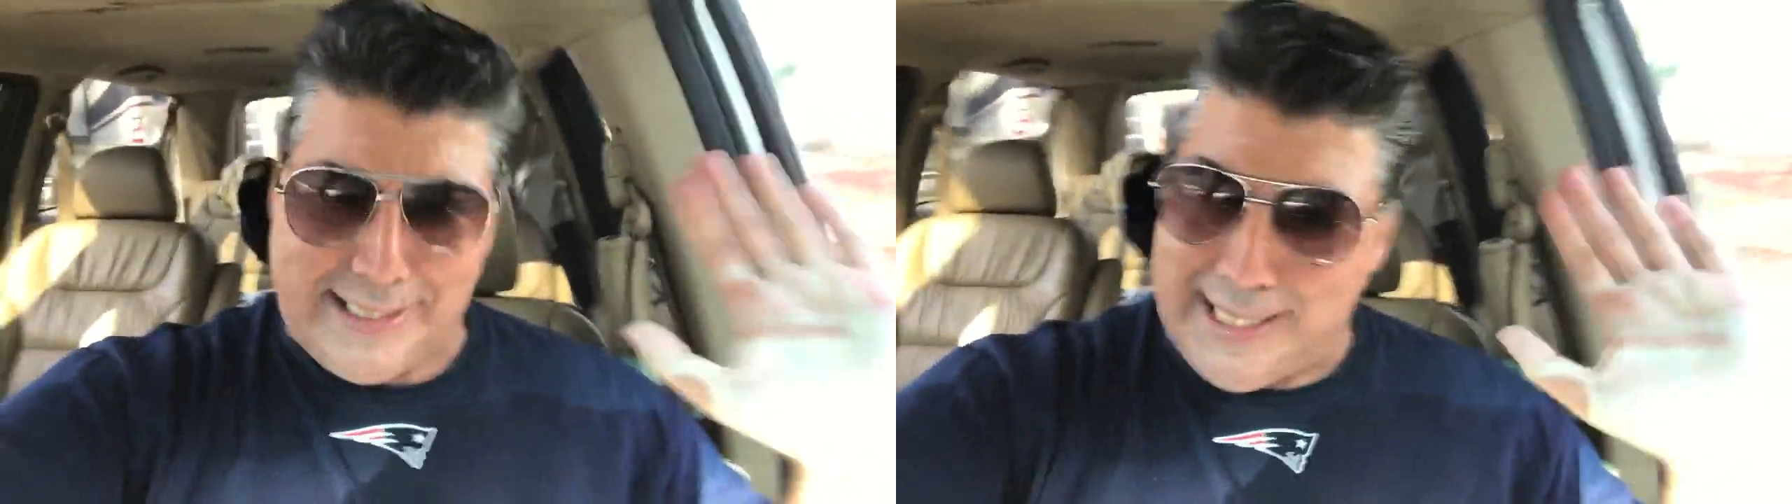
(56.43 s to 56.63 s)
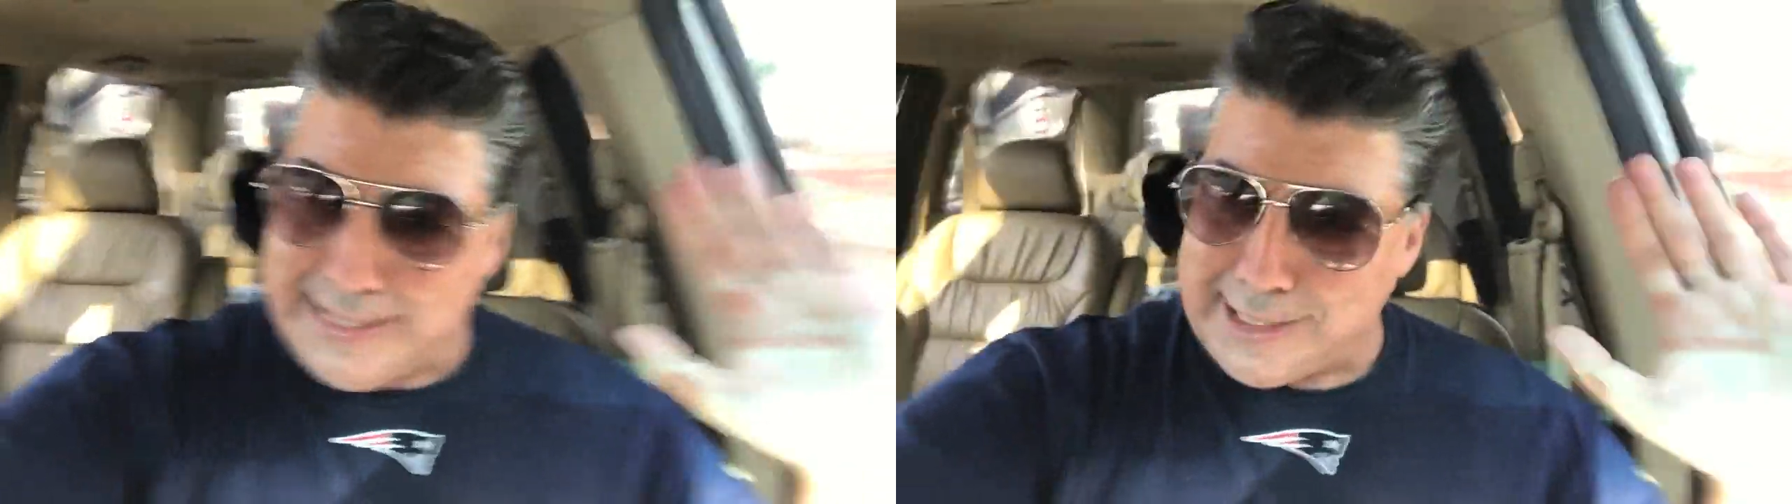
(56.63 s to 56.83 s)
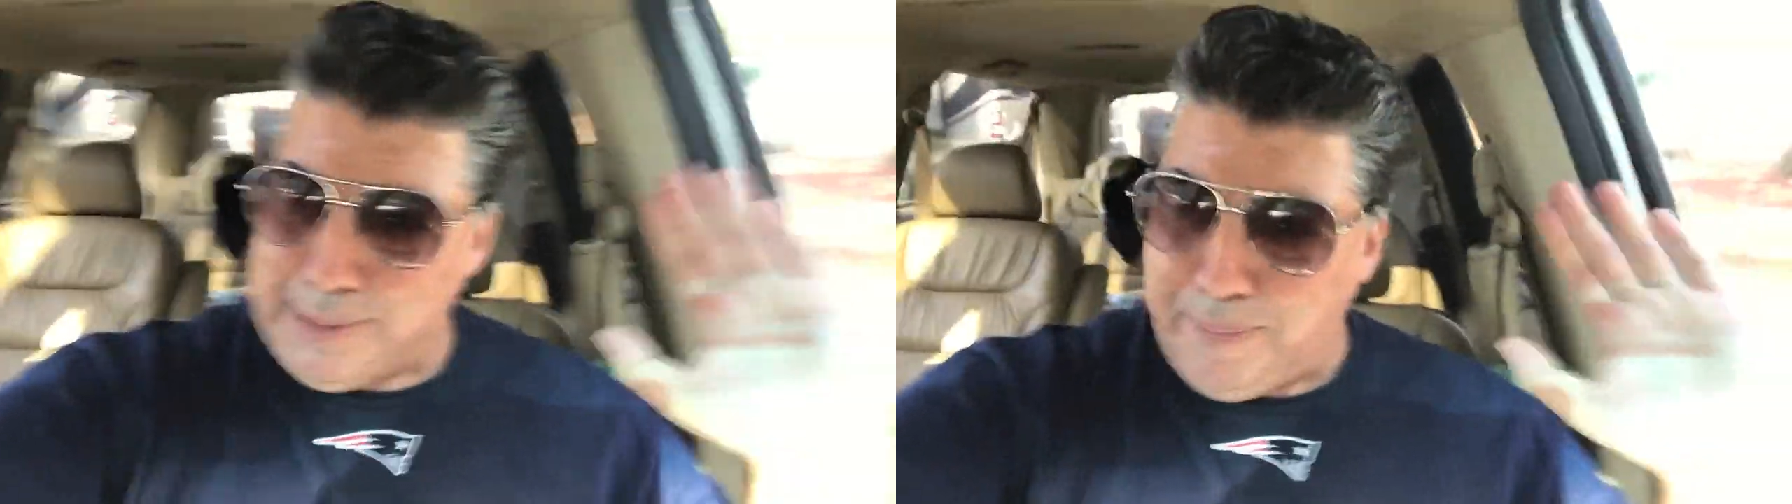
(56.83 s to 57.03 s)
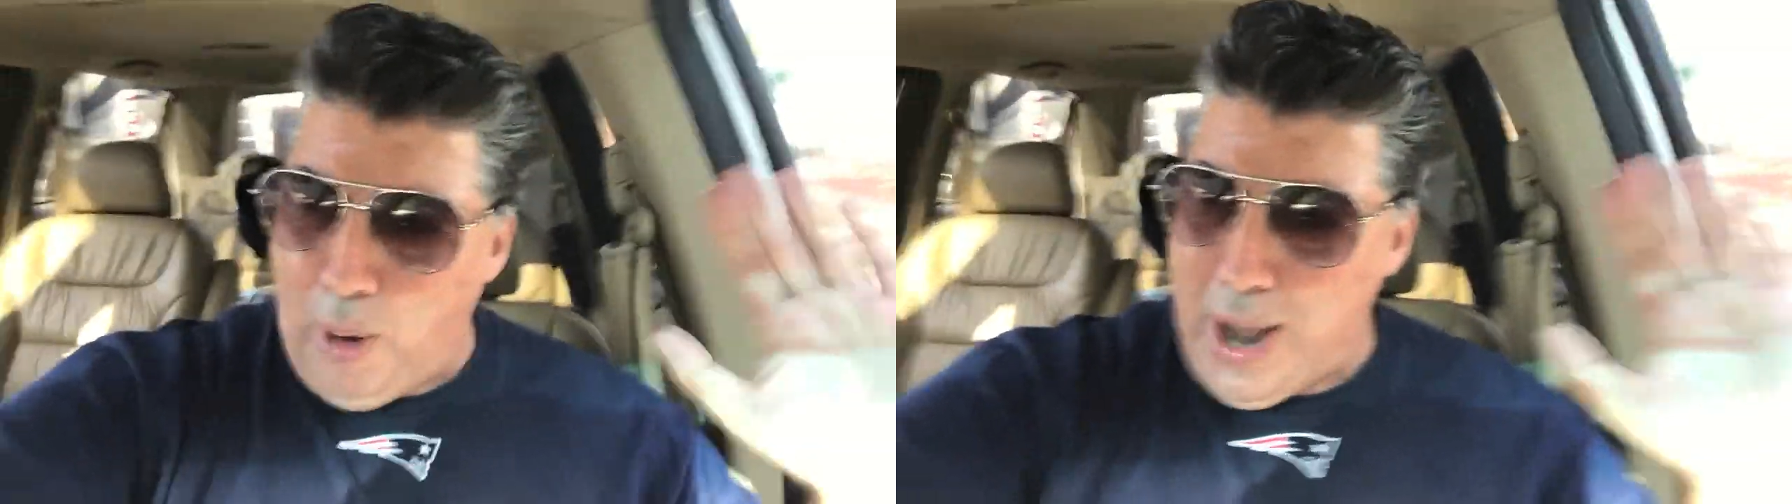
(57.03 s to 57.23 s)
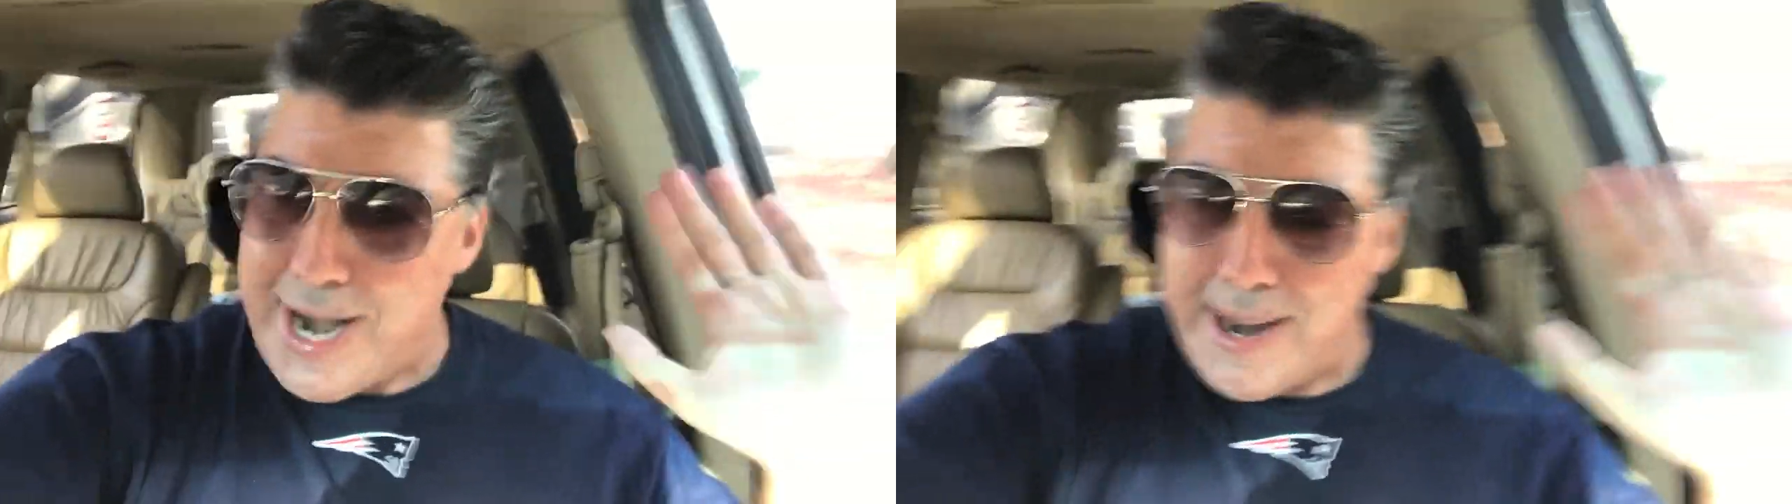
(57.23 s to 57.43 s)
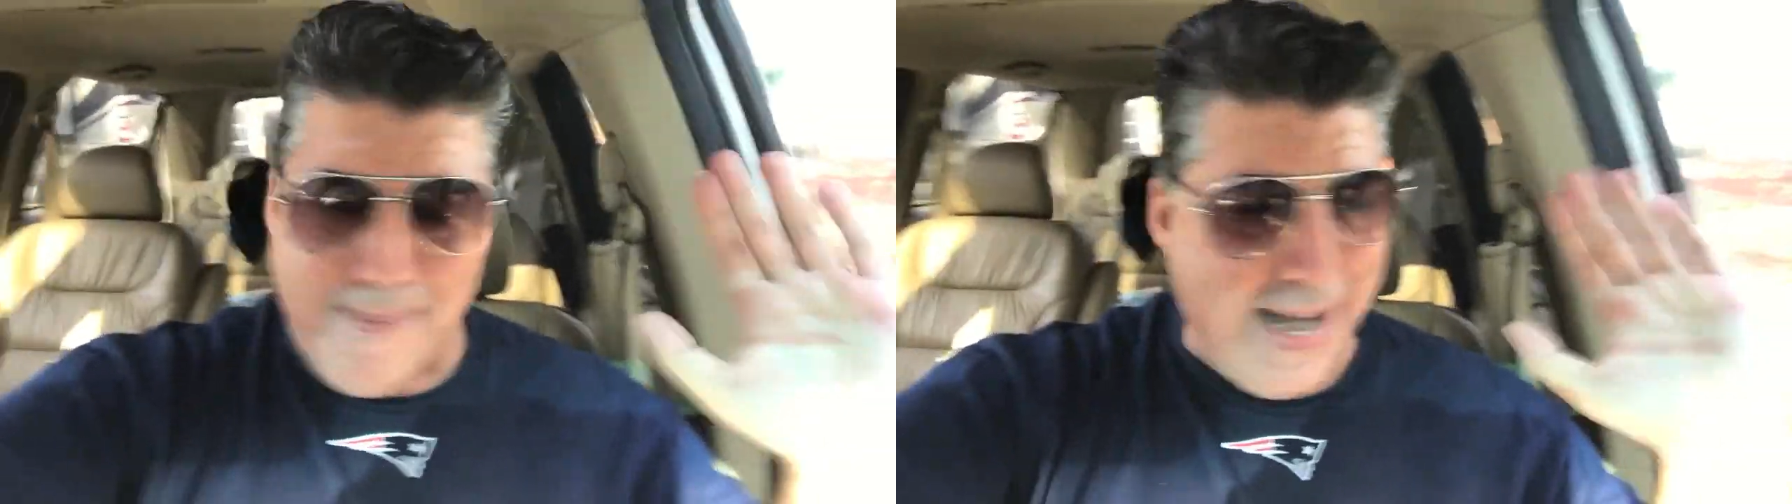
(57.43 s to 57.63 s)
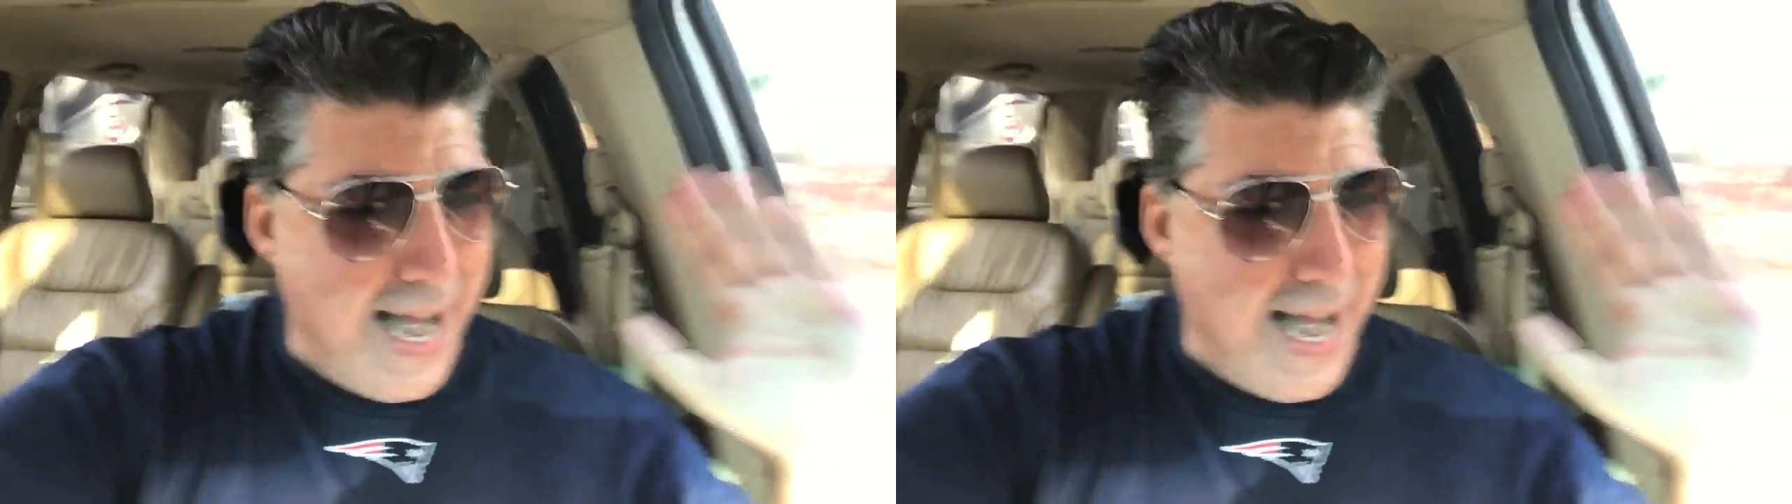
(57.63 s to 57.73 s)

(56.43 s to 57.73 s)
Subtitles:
you're disappointing me